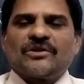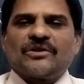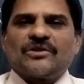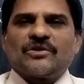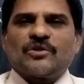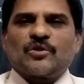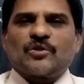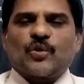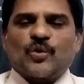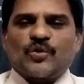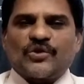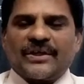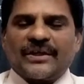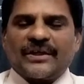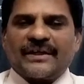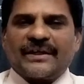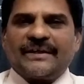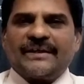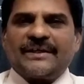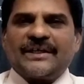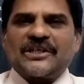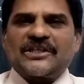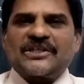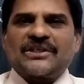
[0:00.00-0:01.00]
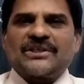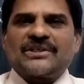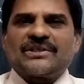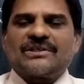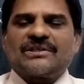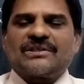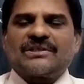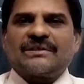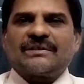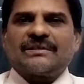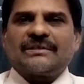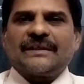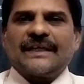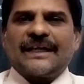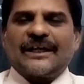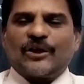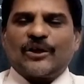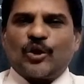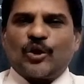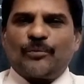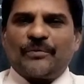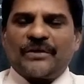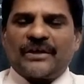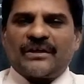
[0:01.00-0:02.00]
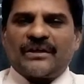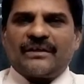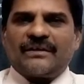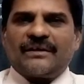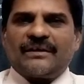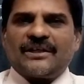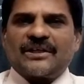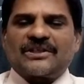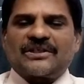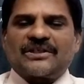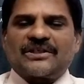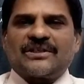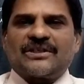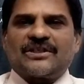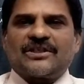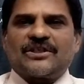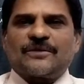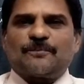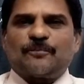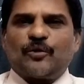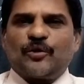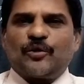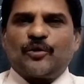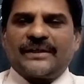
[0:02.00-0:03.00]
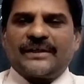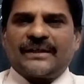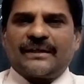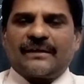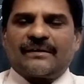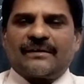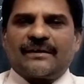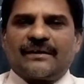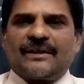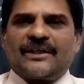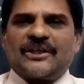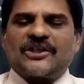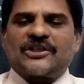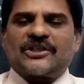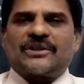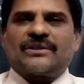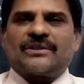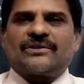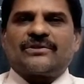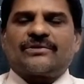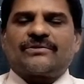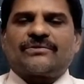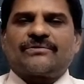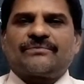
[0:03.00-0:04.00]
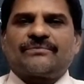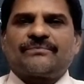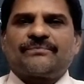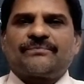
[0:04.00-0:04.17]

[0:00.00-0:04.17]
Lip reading: social conditions, economic conditions, political conditions,